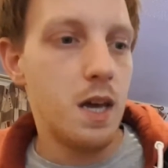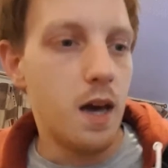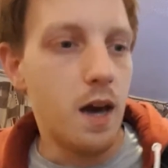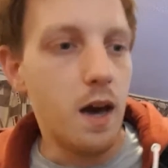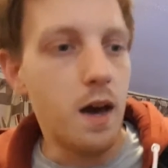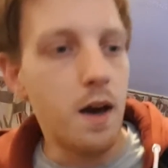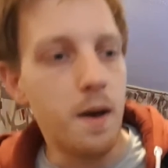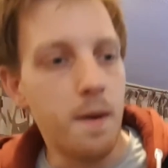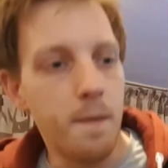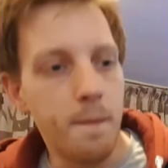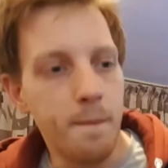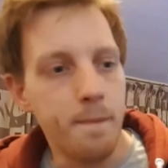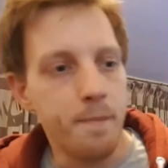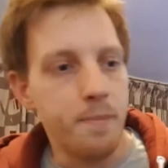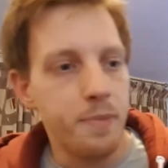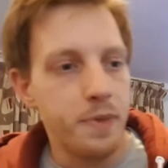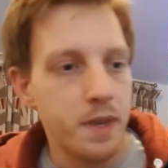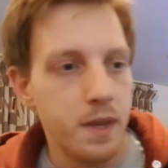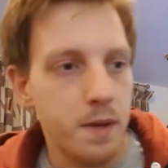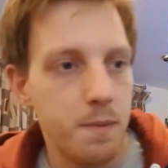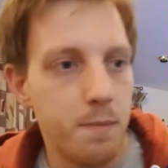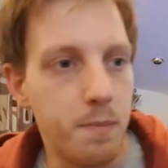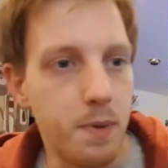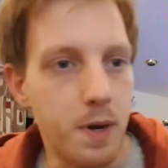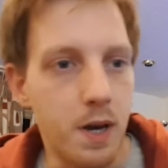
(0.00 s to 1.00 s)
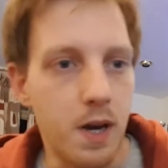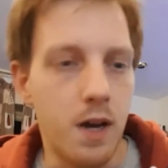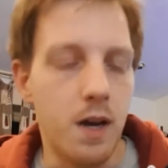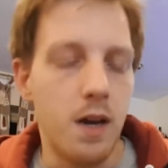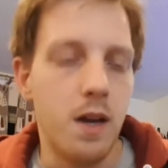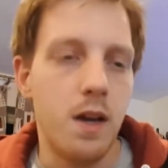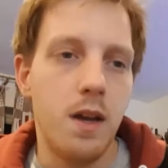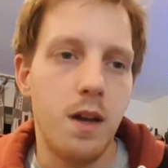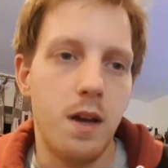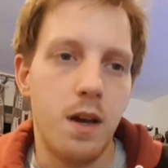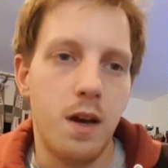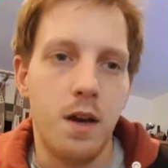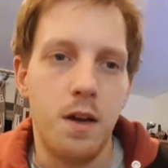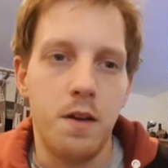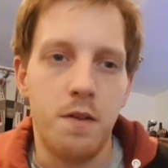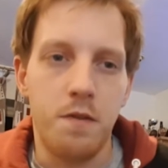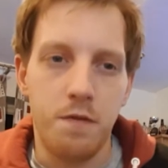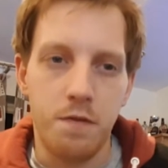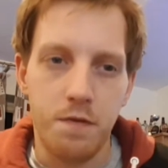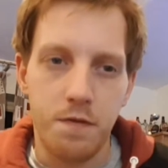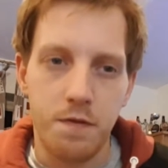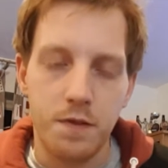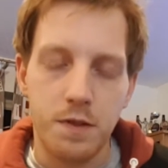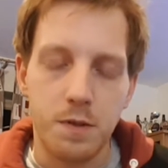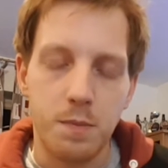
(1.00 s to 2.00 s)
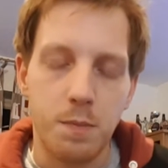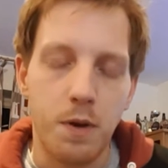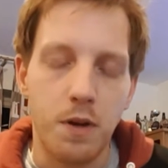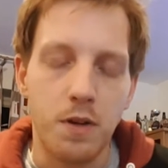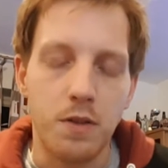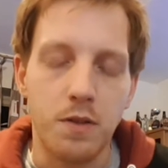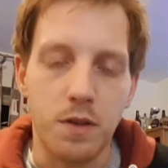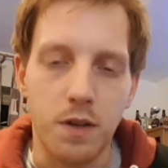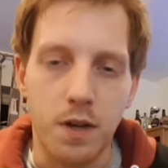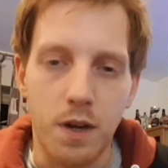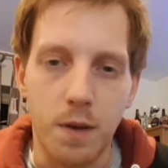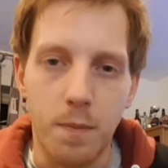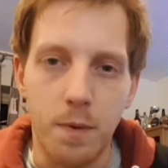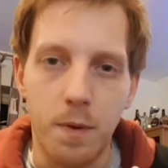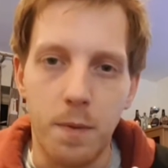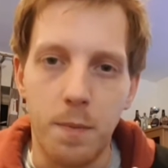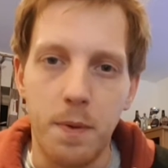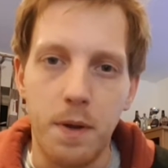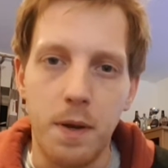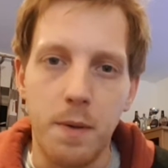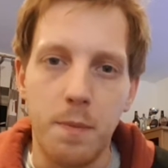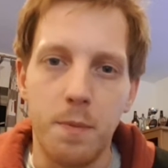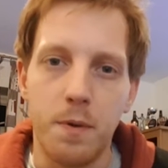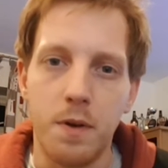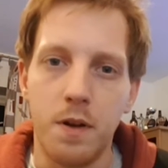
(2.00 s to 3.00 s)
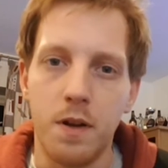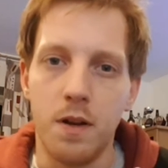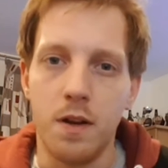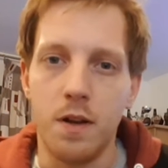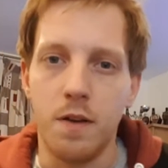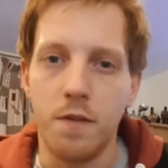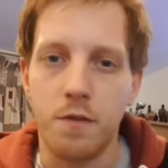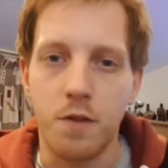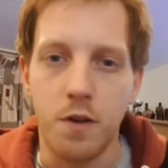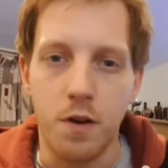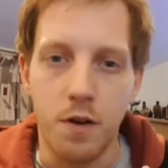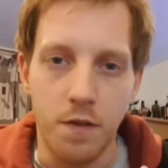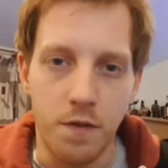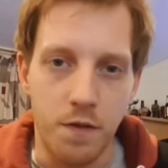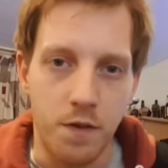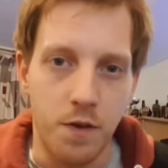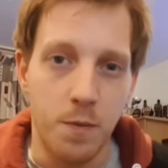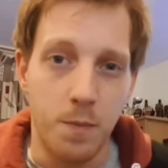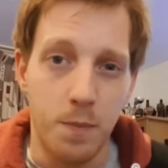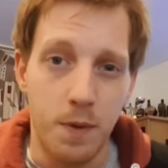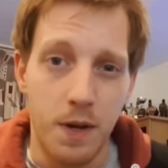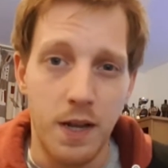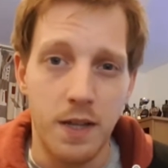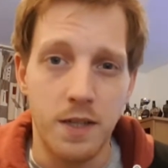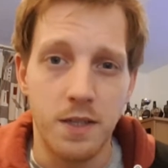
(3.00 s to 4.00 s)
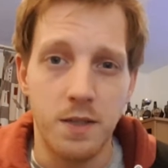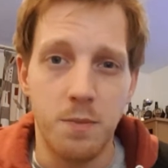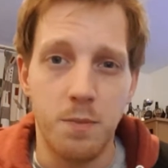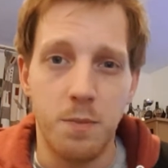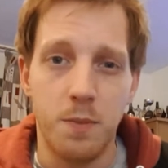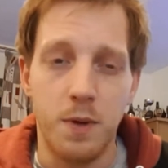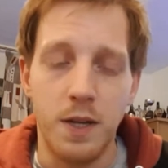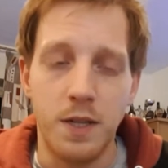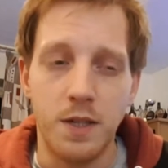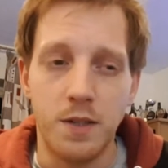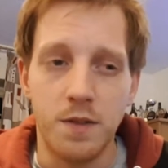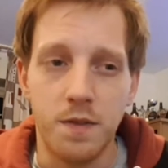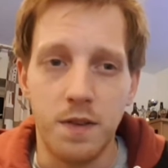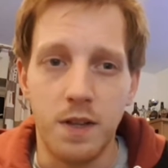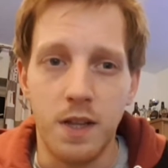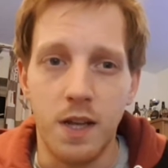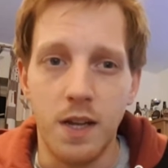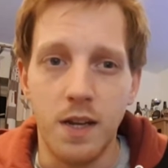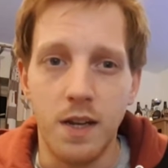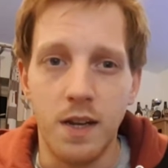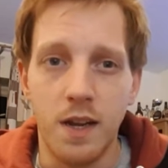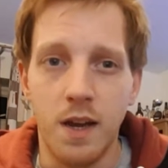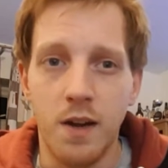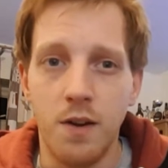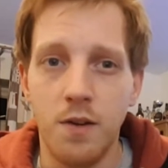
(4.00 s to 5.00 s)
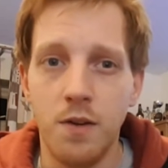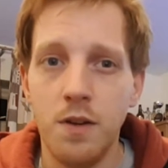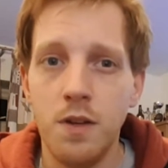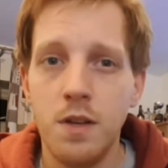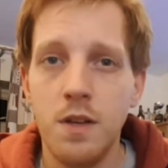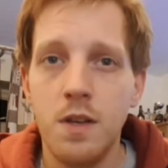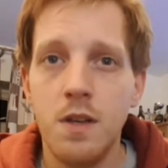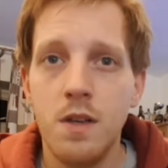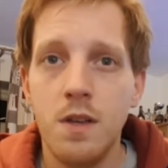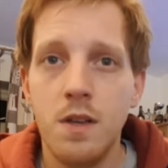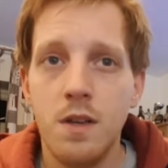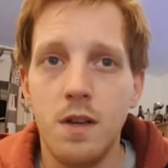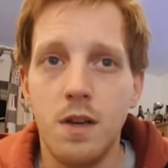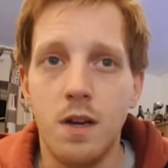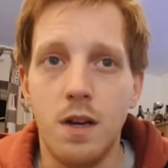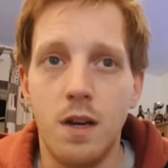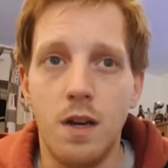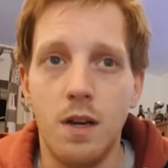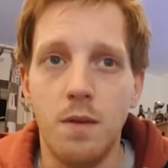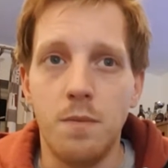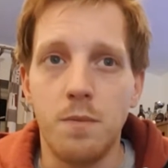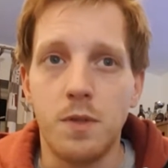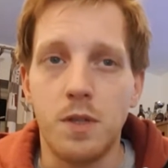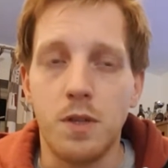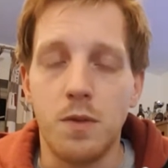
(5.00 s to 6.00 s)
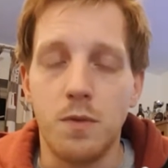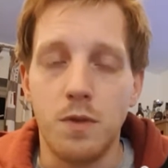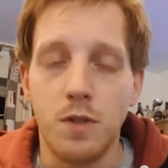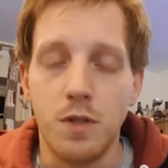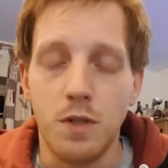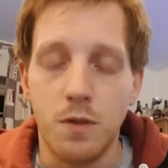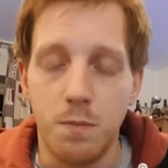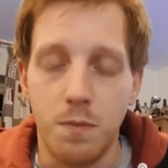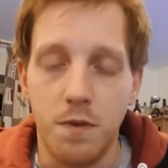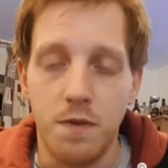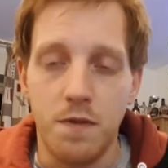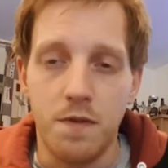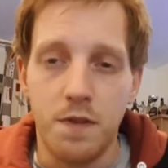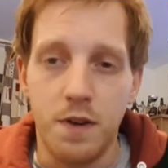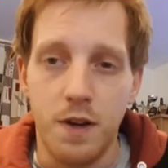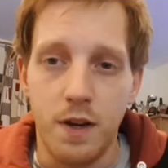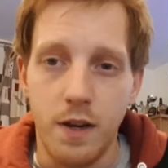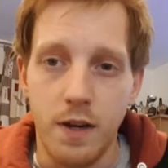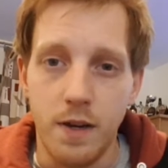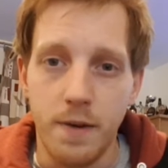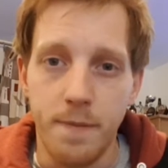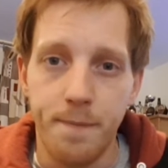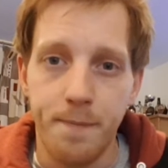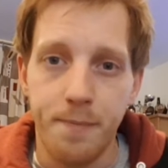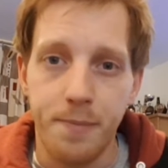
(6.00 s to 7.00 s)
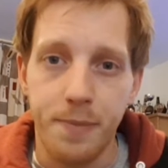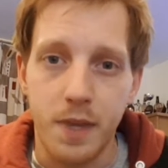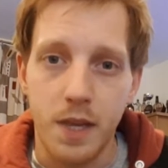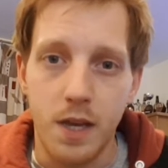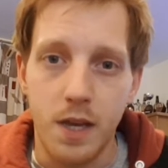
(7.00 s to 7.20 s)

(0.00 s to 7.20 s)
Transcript: But I've spoke to a couple of people and I've got a few plans in place for that now, so we should be fine.